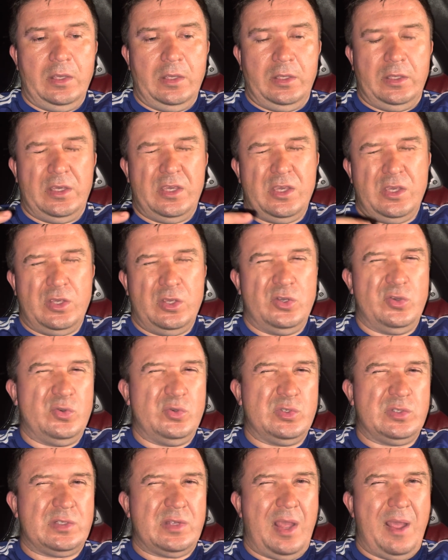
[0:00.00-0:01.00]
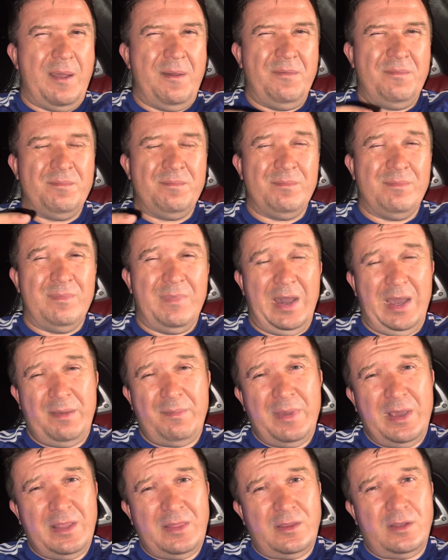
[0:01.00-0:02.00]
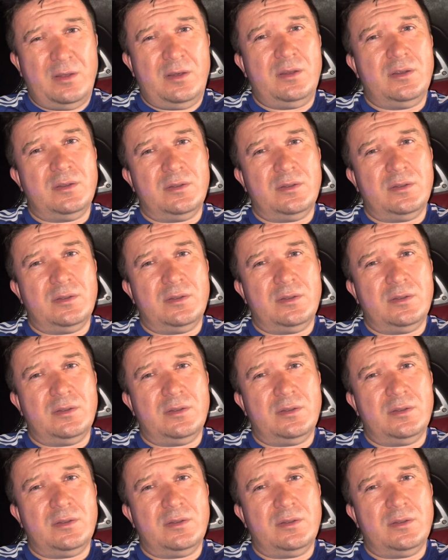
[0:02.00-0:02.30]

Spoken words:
he used my method